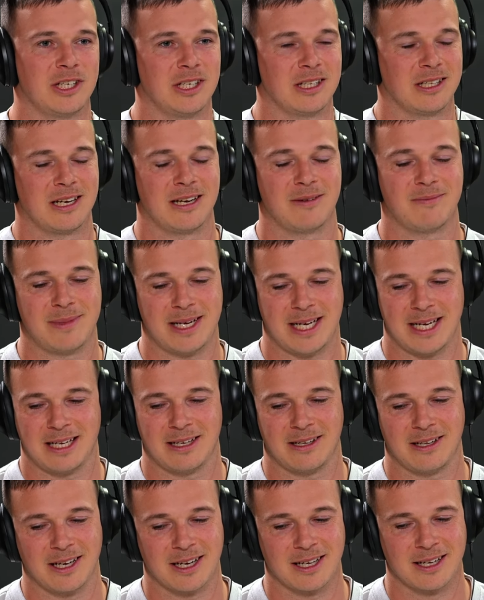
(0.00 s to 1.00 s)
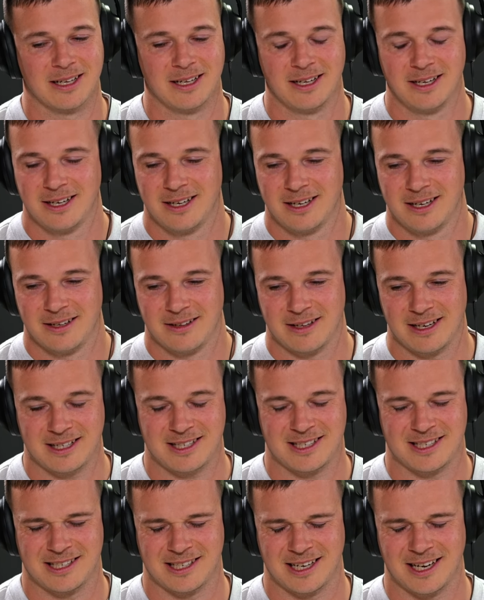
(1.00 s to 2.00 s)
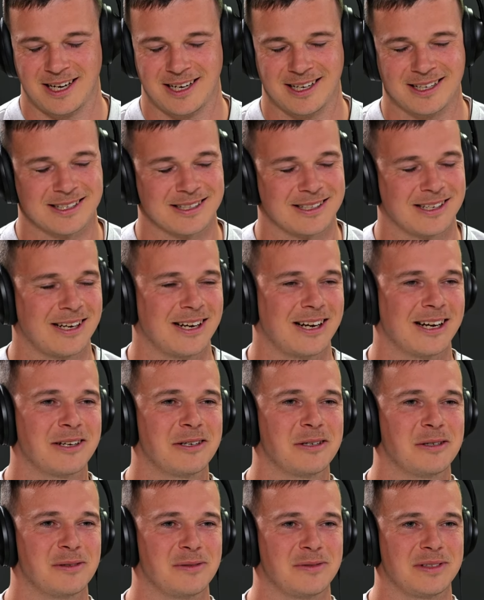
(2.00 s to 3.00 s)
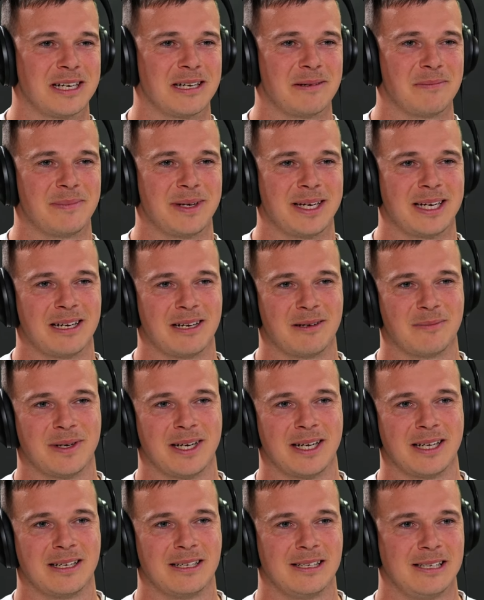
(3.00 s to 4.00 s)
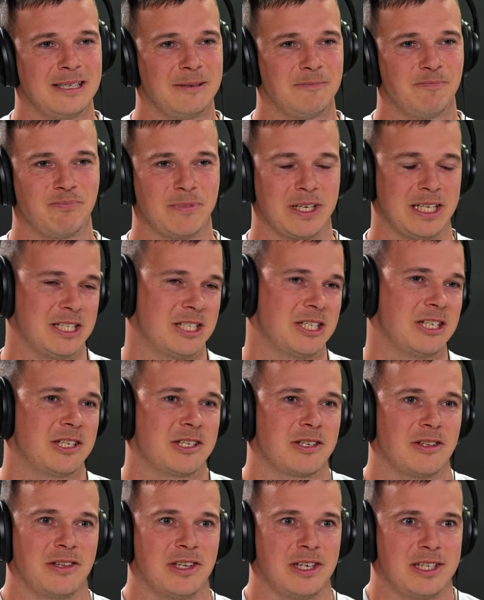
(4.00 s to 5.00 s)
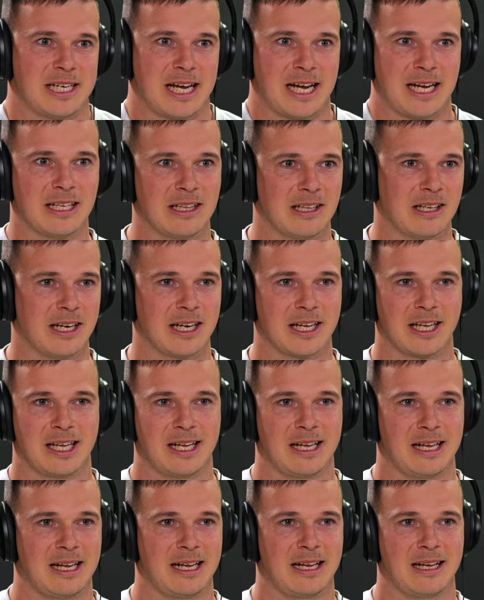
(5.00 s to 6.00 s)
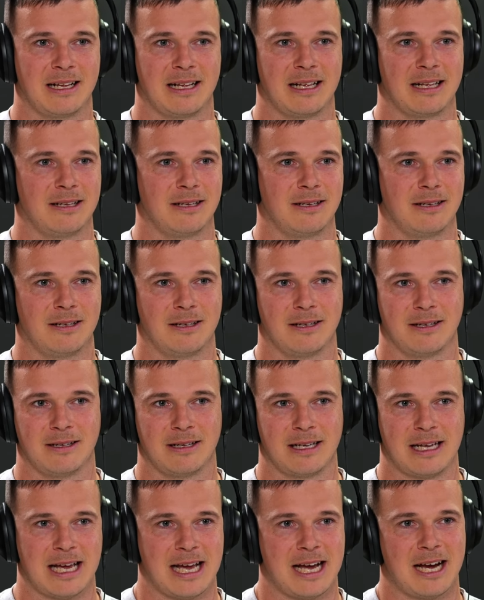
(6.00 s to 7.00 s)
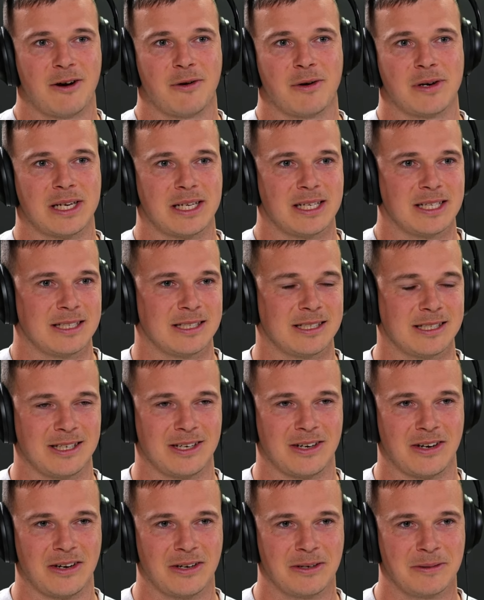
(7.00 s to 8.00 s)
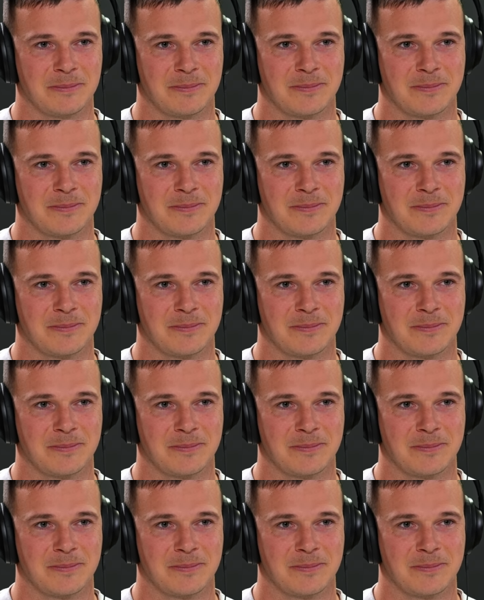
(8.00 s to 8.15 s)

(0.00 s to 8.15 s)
and you're like, man, like that sucks. Like I could have mm. done better, but it's just on the day like how it is, you know?